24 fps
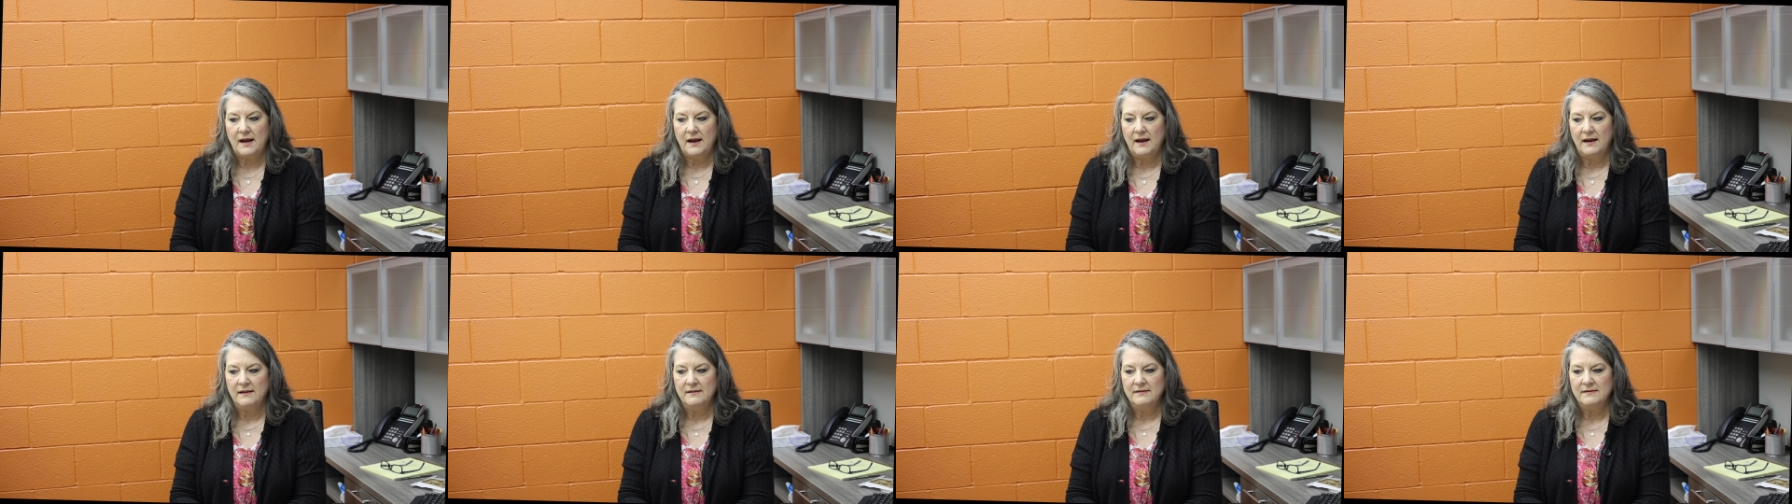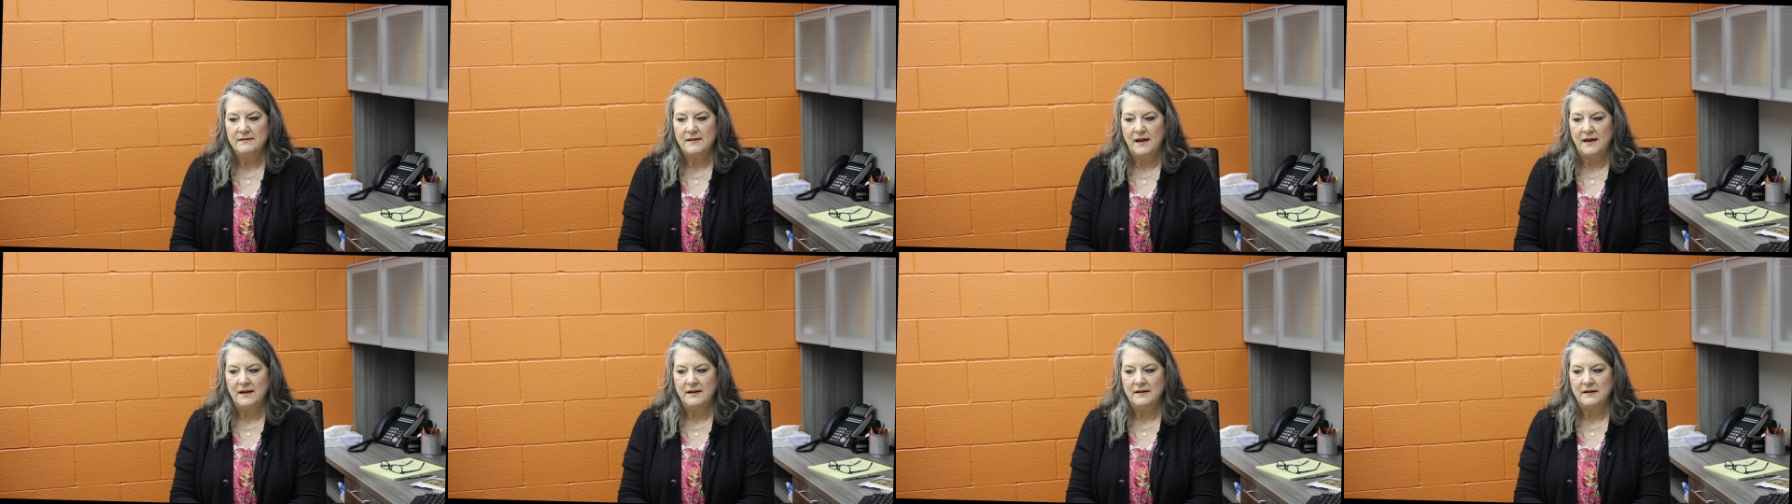
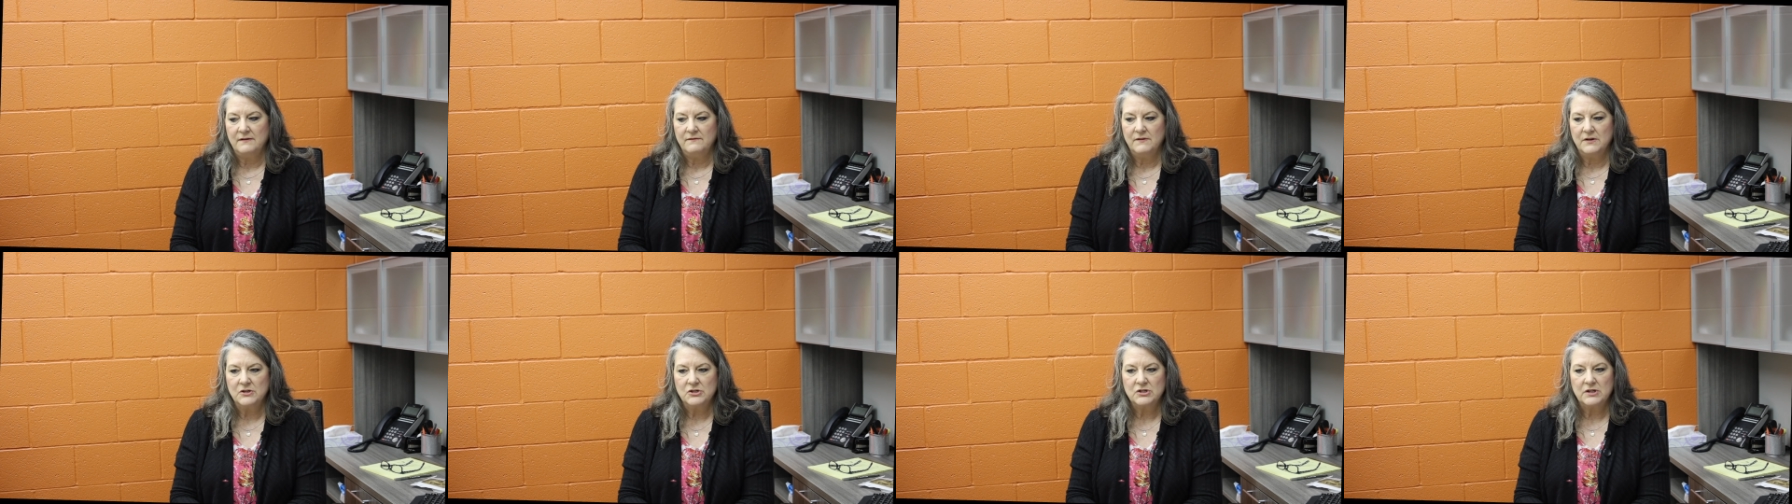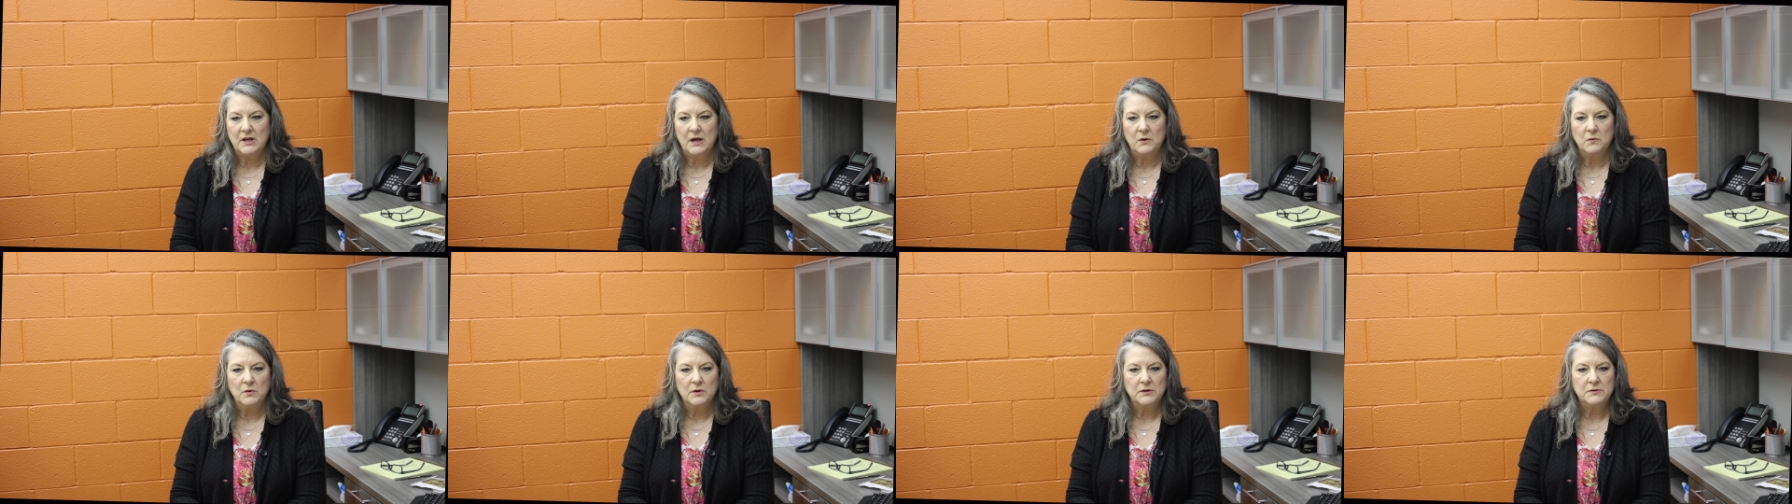and then
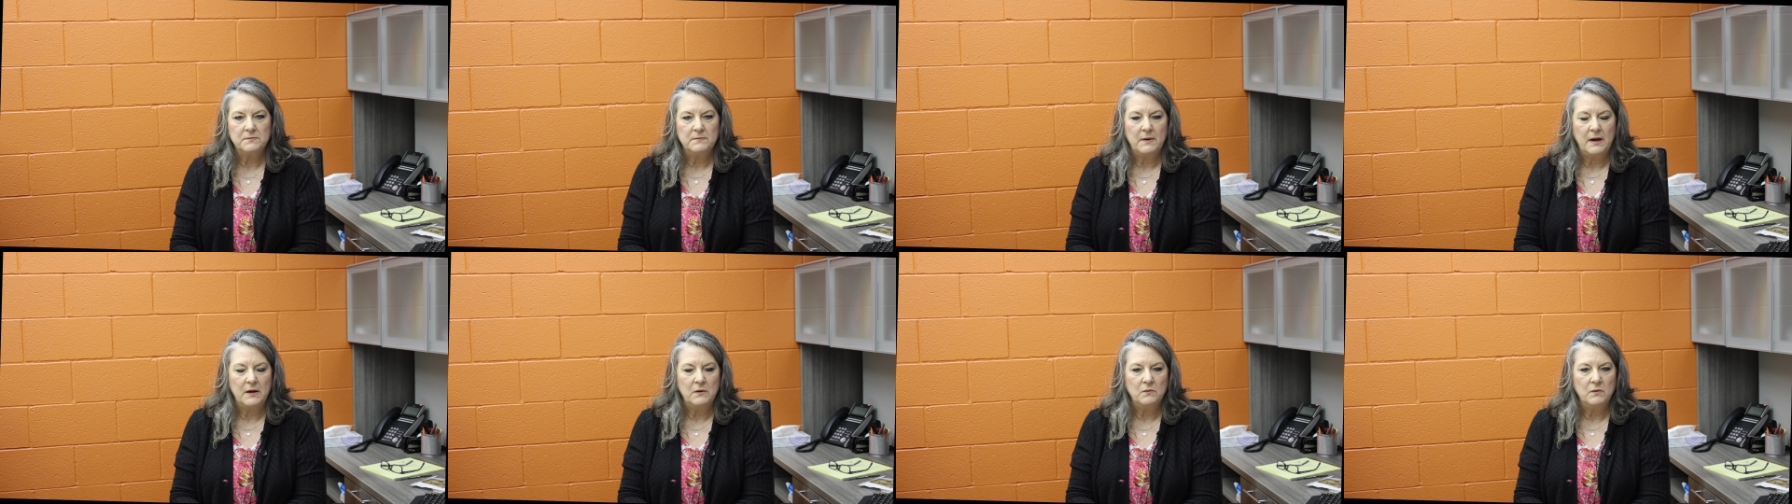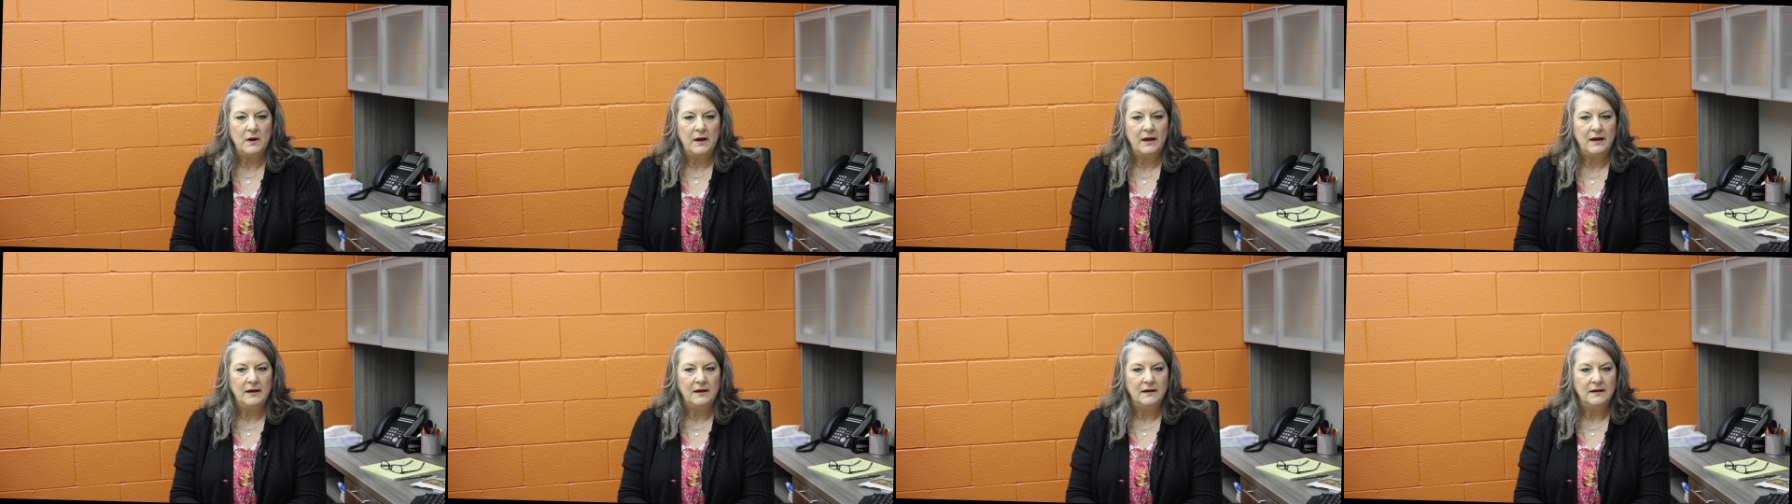eventually I worked my
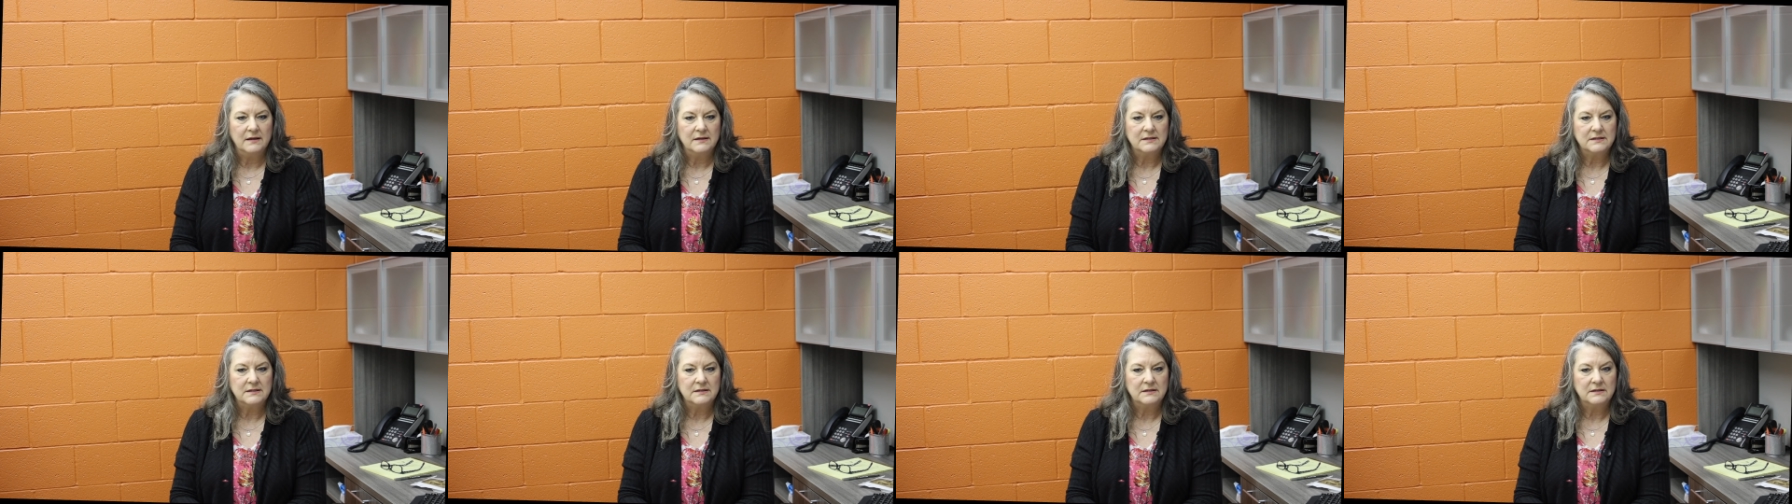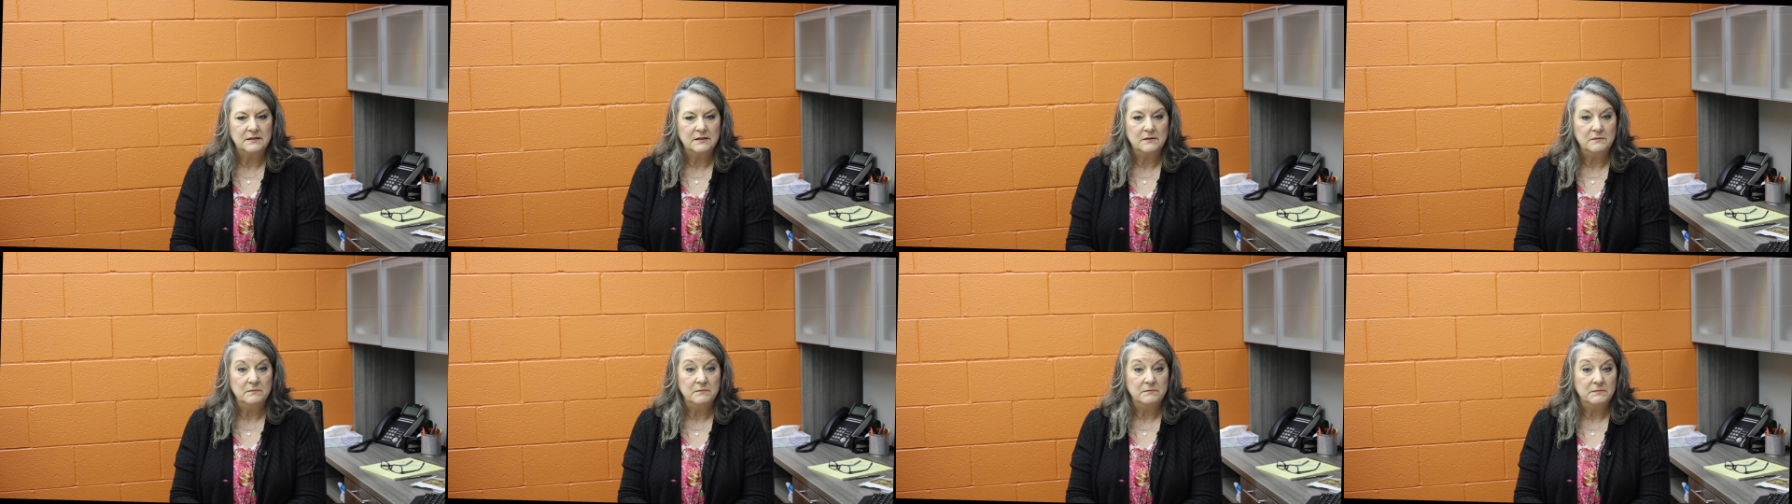way
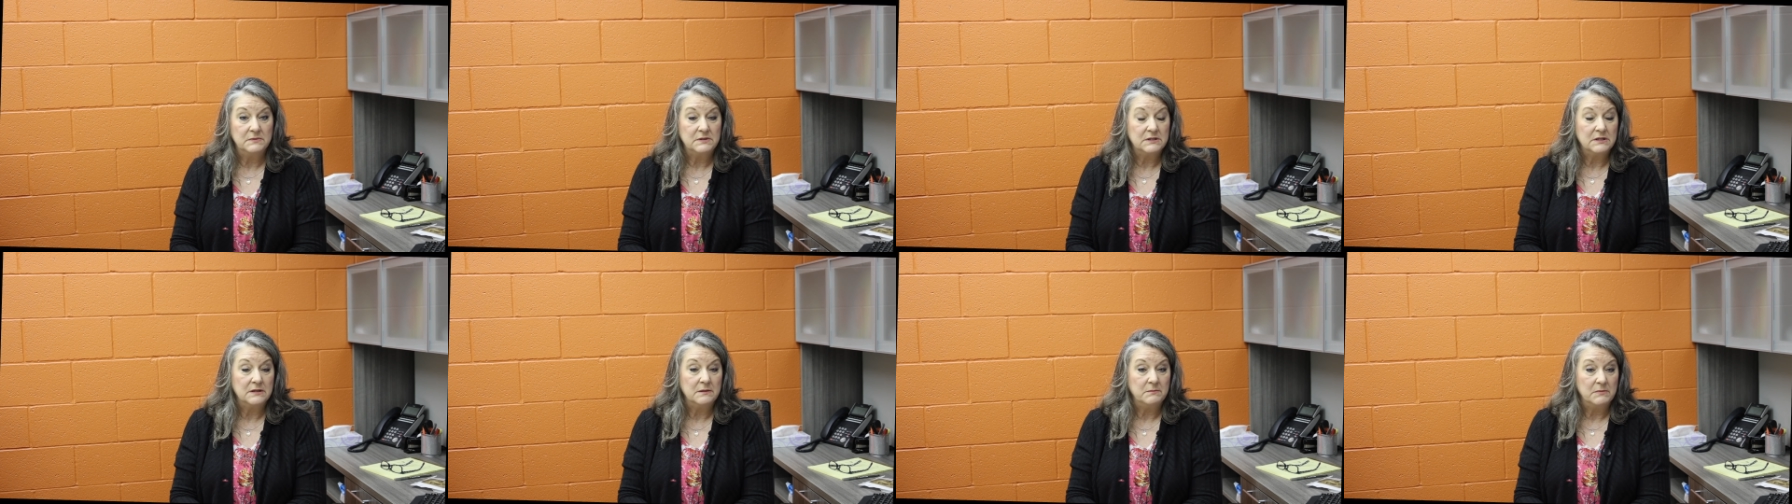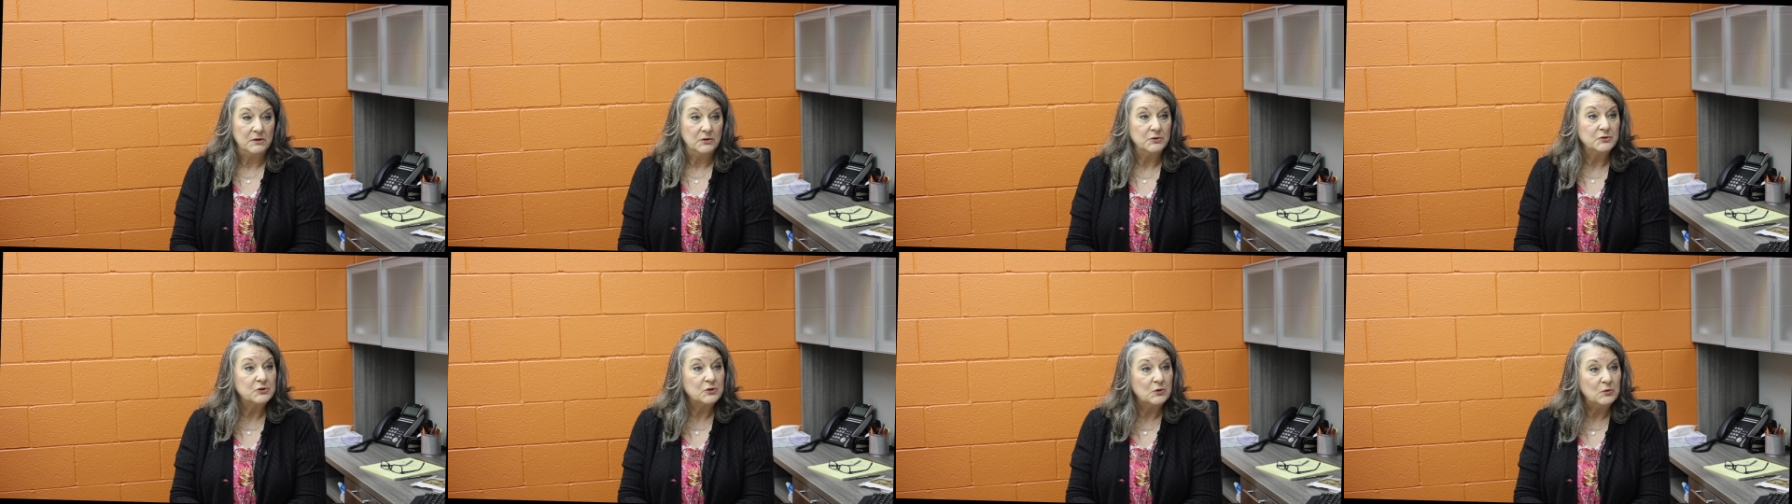to the
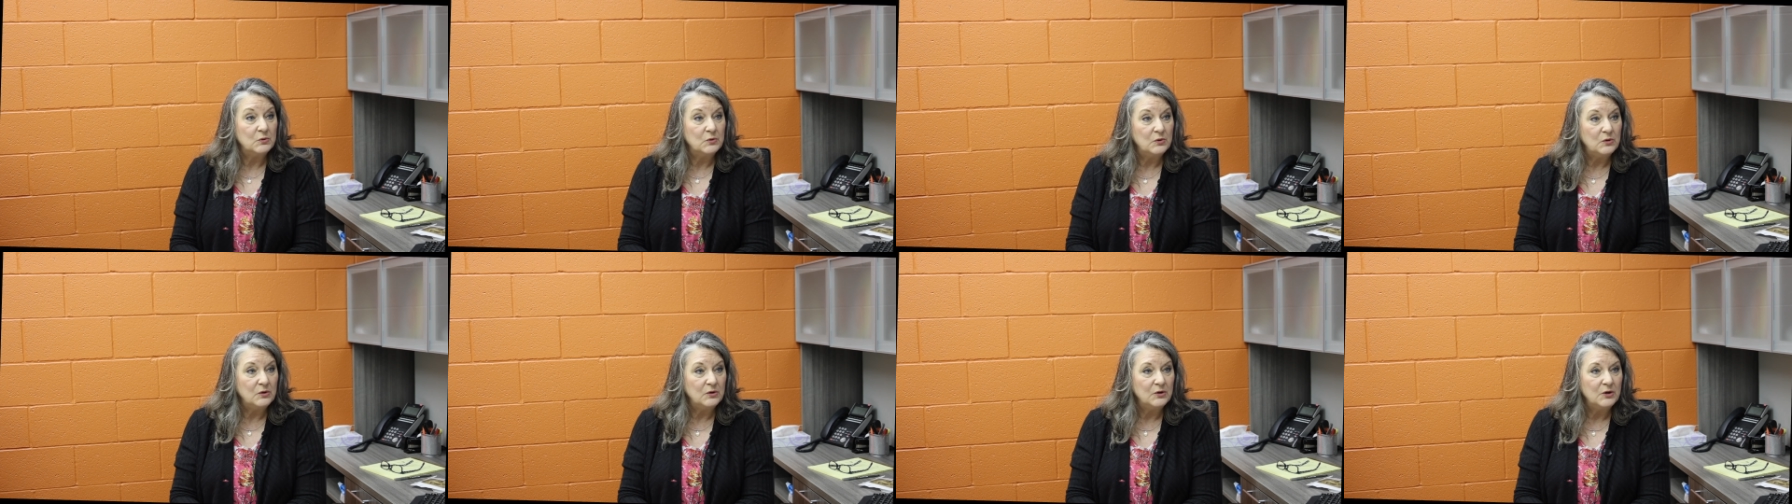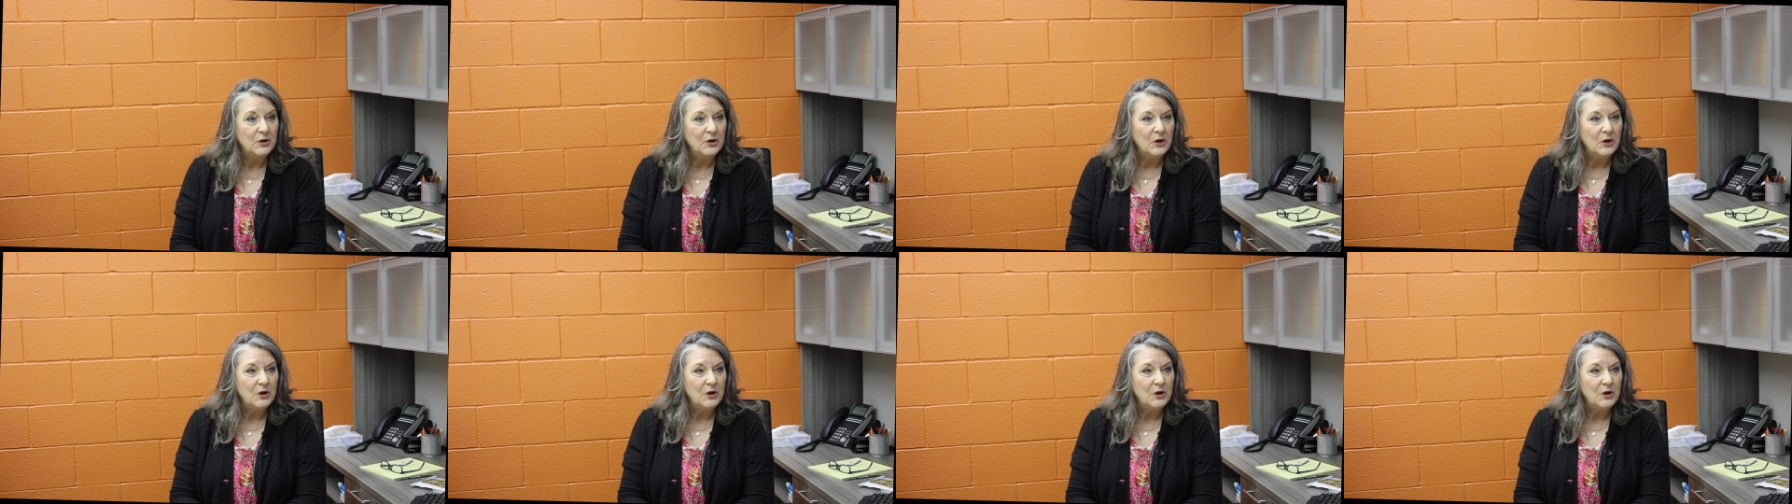middle school,